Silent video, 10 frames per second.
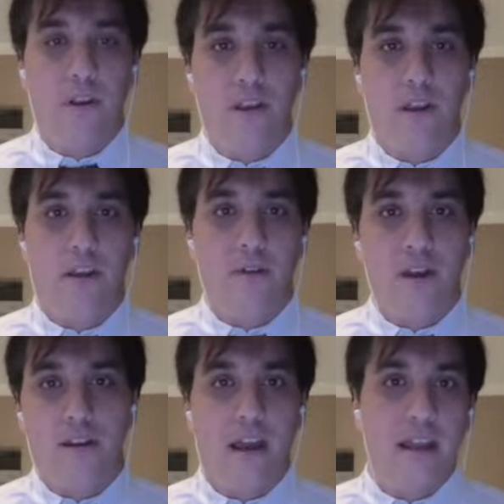kick
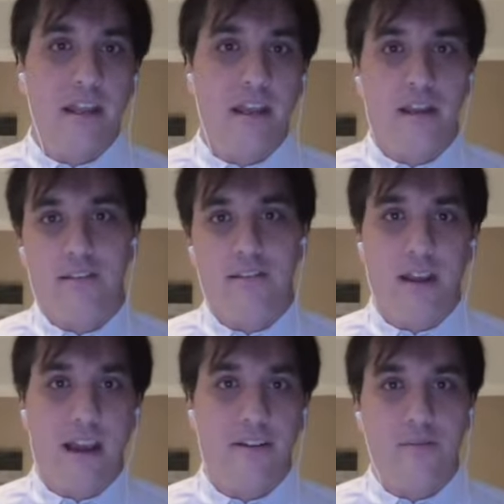around ideas and
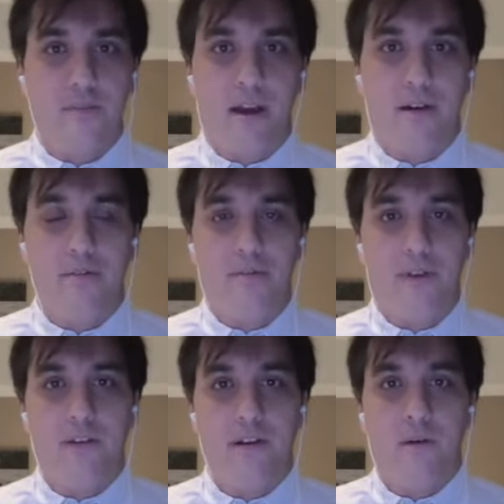hash them out and
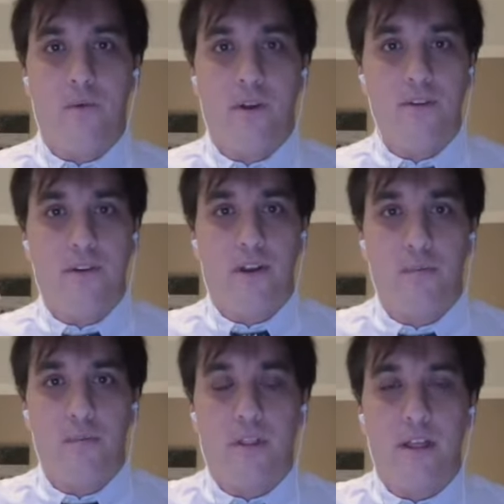figure out what you're going to
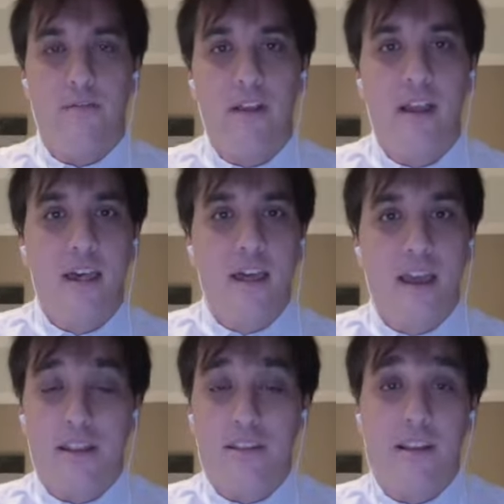believe.
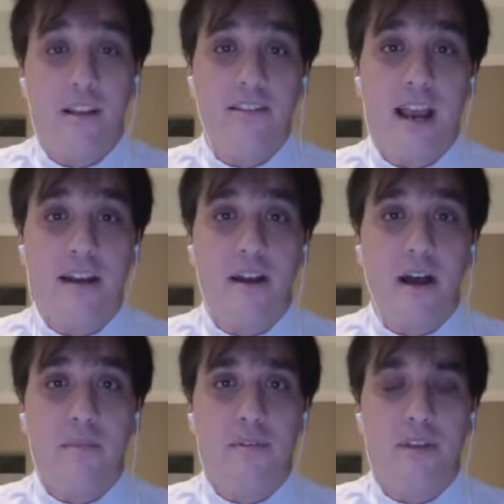And it's the exact
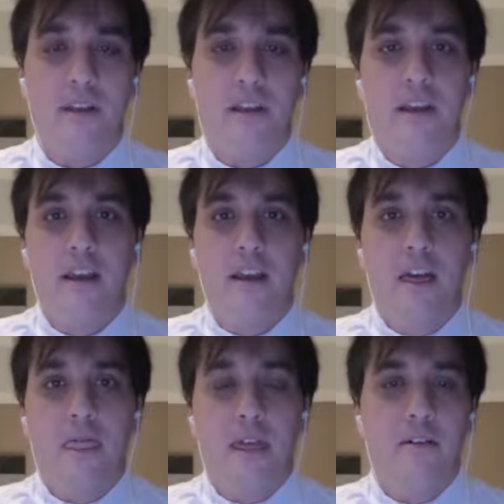opposite.
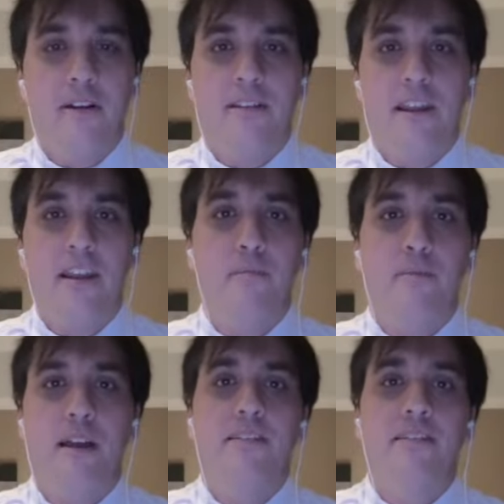There isn't any
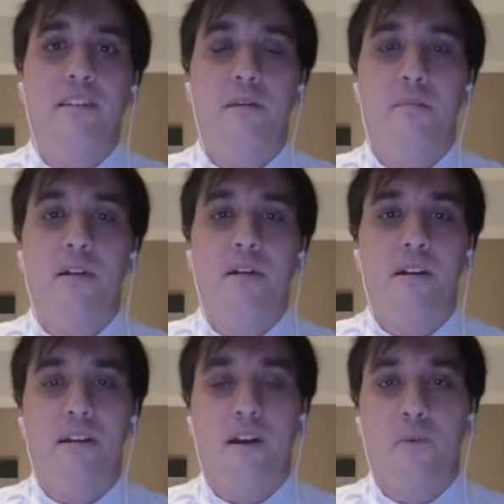place in
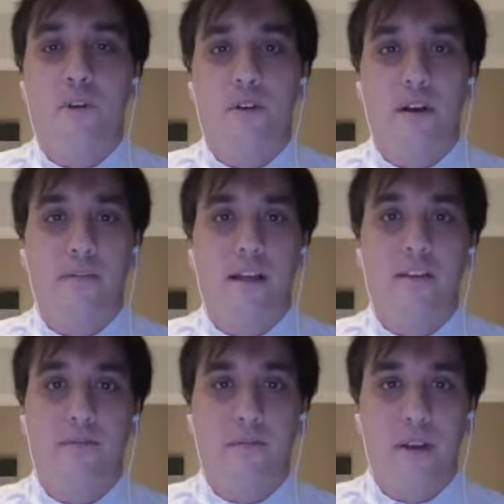America where you have
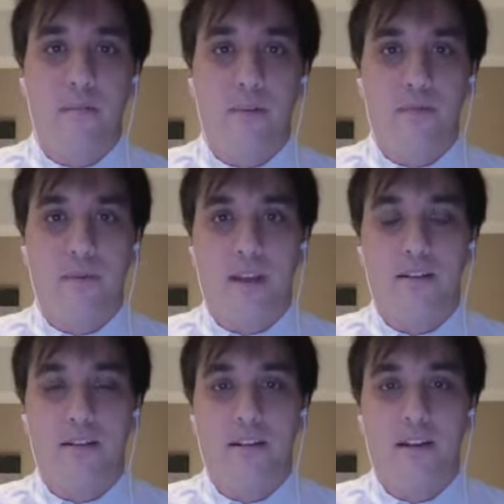less freedom of
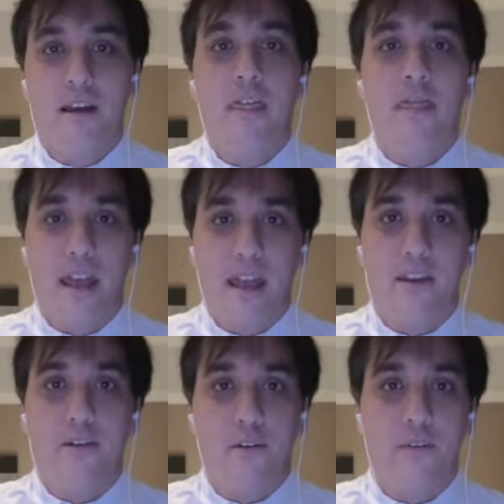speech than a
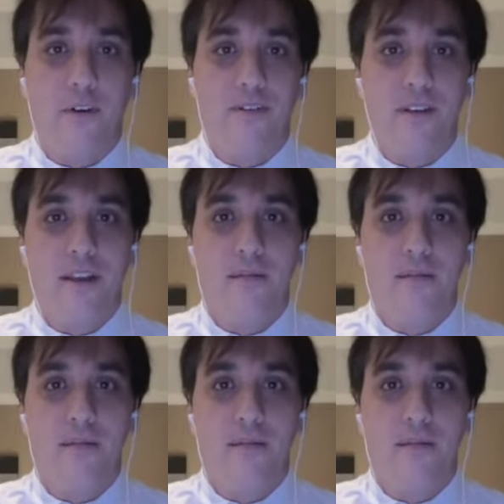university.